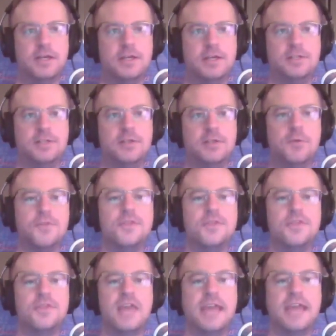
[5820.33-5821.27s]
So
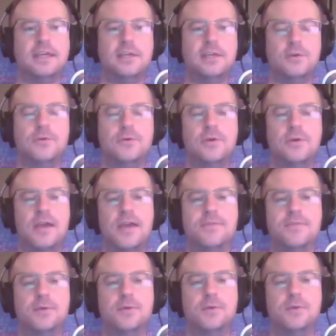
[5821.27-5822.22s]
thank you,
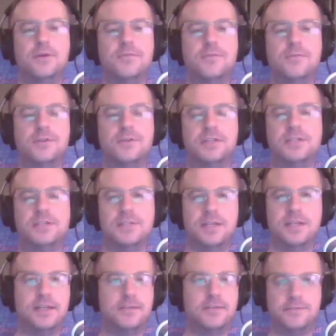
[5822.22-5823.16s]
everyone, for
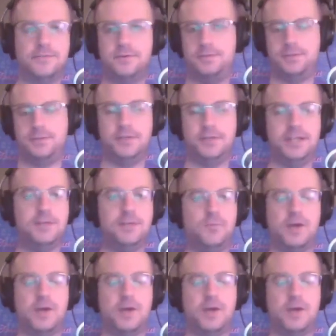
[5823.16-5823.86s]
listening and for tuning in and